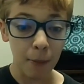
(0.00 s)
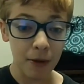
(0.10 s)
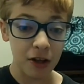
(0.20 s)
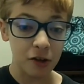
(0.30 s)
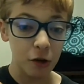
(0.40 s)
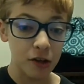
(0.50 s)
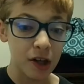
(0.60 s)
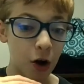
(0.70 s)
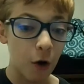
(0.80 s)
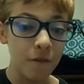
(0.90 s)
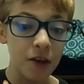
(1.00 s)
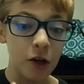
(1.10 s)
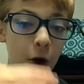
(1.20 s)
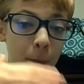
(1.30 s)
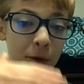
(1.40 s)
Is using all these
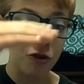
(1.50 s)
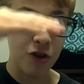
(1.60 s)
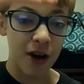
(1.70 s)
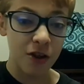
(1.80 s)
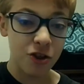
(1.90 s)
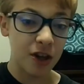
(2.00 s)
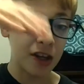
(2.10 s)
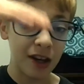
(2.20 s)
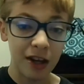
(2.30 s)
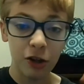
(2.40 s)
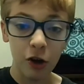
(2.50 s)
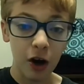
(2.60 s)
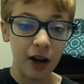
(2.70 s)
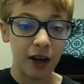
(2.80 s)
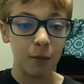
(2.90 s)
coping strategies, like
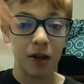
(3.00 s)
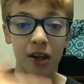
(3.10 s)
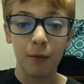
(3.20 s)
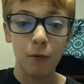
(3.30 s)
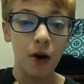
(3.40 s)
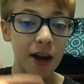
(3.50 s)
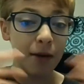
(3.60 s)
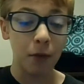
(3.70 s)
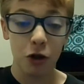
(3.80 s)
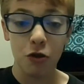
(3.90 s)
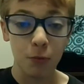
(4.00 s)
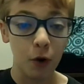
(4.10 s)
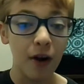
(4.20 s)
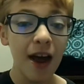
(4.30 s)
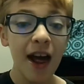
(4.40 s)
talking with someone and much
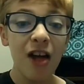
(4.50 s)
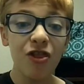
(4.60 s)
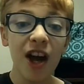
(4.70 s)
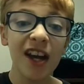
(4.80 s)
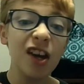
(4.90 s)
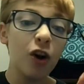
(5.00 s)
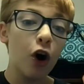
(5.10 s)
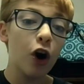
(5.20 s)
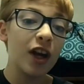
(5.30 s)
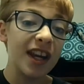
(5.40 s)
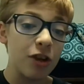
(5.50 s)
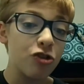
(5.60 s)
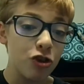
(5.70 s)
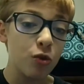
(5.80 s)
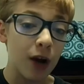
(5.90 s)
more. That can
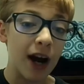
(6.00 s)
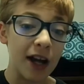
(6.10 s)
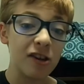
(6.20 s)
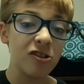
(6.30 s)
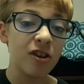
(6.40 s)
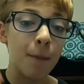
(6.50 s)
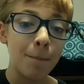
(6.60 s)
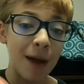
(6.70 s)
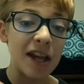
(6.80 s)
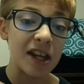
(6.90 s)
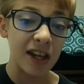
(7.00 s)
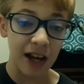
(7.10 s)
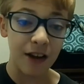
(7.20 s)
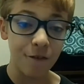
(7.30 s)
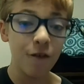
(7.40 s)
get you guys to the best
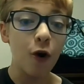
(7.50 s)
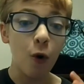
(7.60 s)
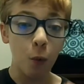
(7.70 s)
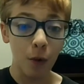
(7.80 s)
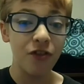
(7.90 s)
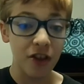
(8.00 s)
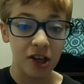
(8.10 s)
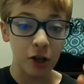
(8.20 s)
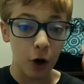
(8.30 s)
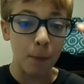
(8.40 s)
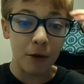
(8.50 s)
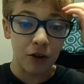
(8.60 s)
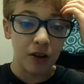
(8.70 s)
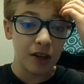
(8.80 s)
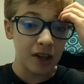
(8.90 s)
life with this
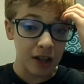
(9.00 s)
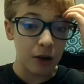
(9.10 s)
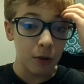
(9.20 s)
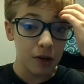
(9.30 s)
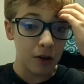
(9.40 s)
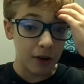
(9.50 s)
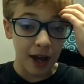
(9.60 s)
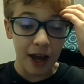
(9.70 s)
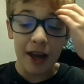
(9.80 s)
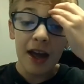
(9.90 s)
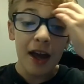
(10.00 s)
coping skills, okay?